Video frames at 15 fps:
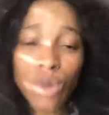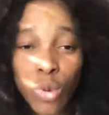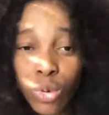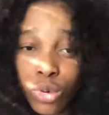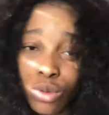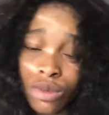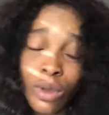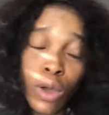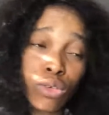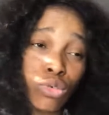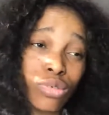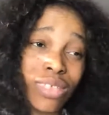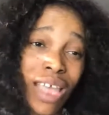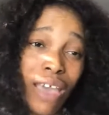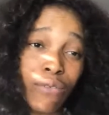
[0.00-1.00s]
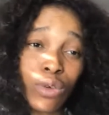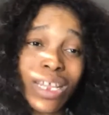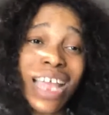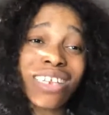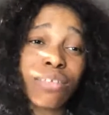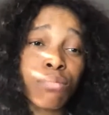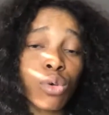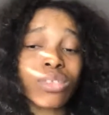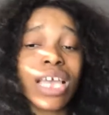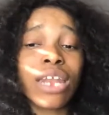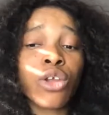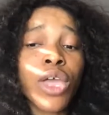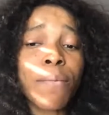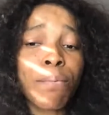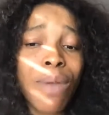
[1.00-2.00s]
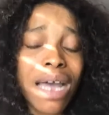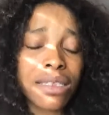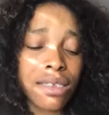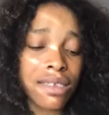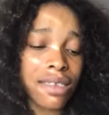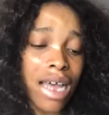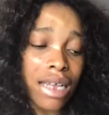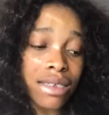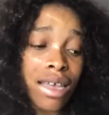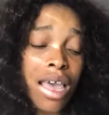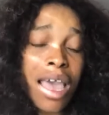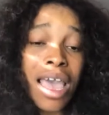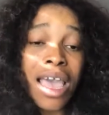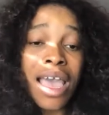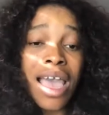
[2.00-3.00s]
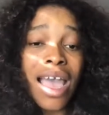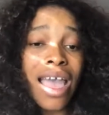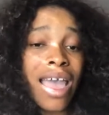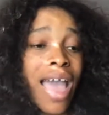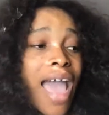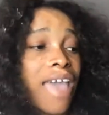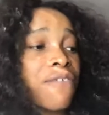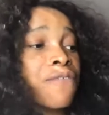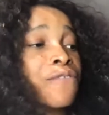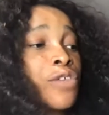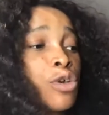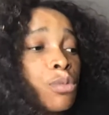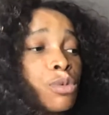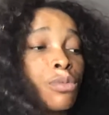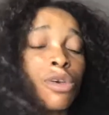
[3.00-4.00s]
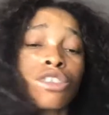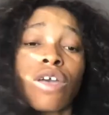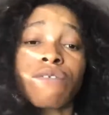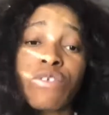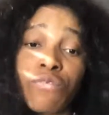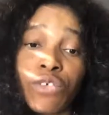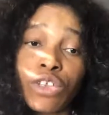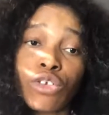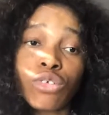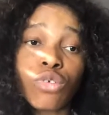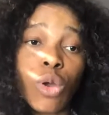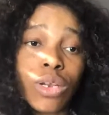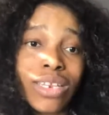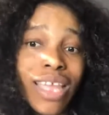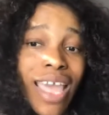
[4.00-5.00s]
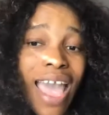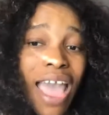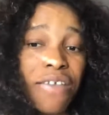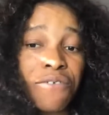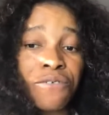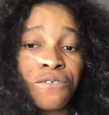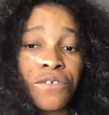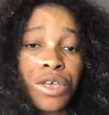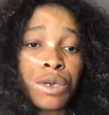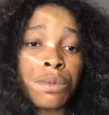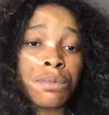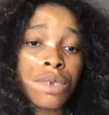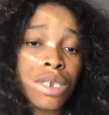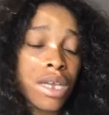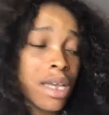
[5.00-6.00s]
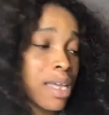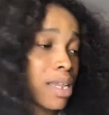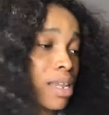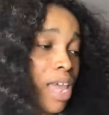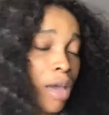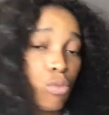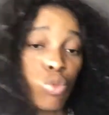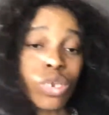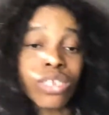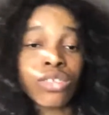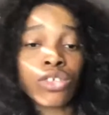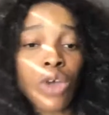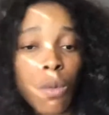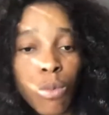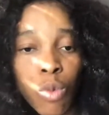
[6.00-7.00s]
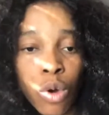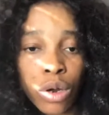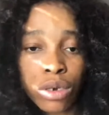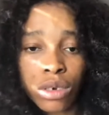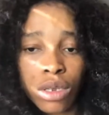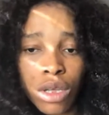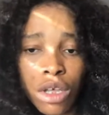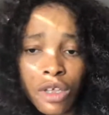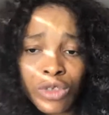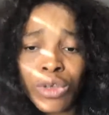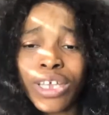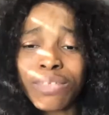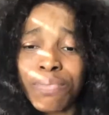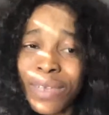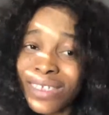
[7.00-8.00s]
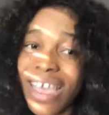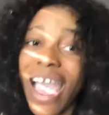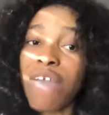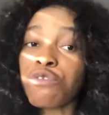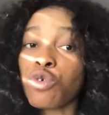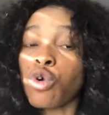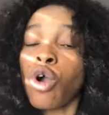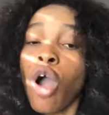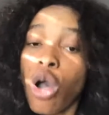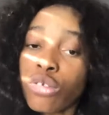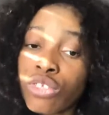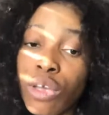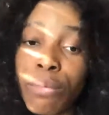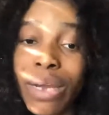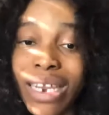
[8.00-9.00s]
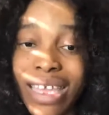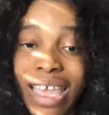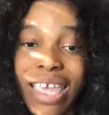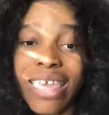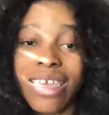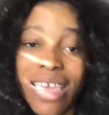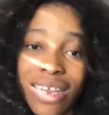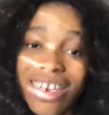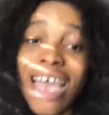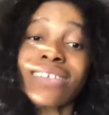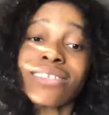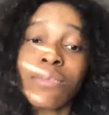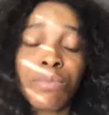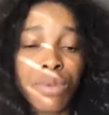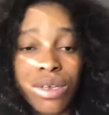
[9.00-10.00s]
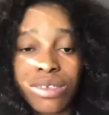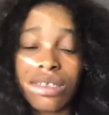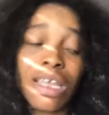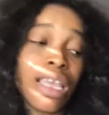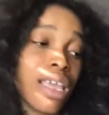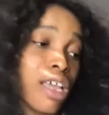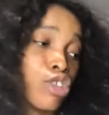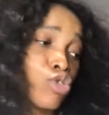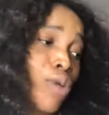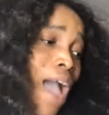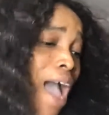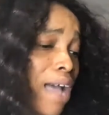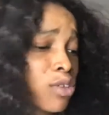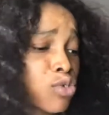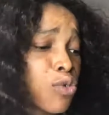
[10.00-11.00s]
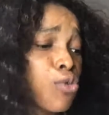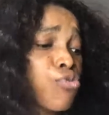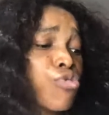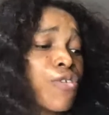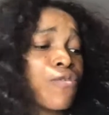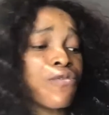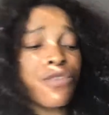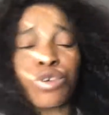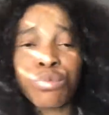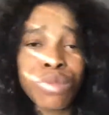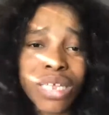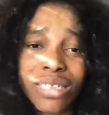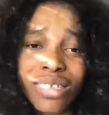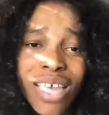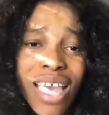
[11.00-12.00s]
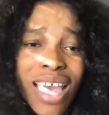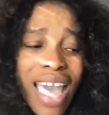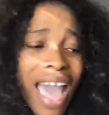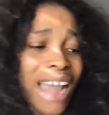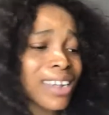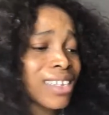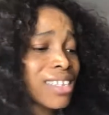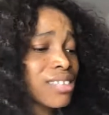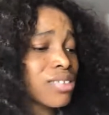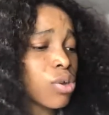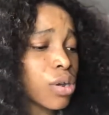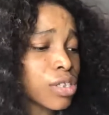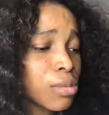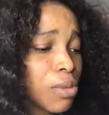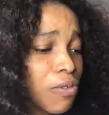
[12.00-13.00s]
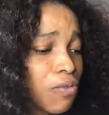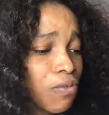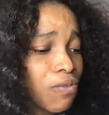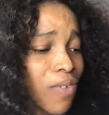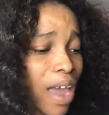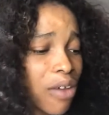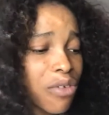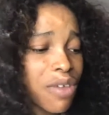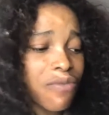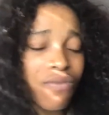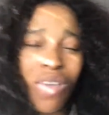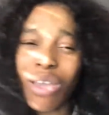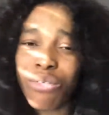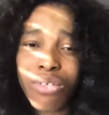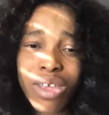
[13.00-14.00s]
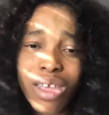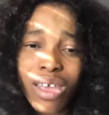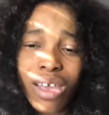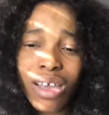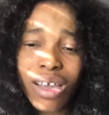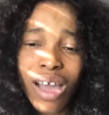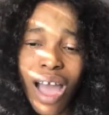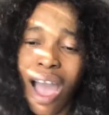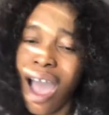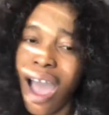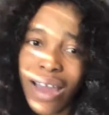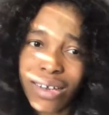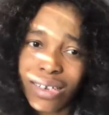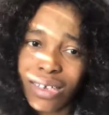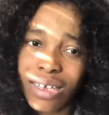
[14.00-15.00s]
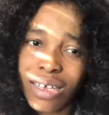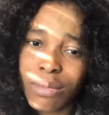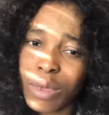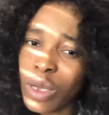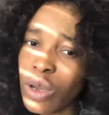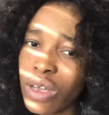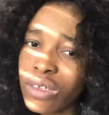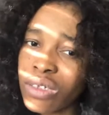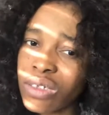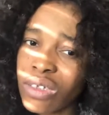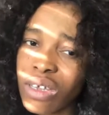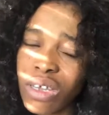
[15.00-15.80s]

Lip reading: all those efforts. And the most annoying part is that I filmed most of the videos on there. I filmed them with someone. So it means I have to call somebody again, that same person again, to refilm it. And it's going to be very, very hard, because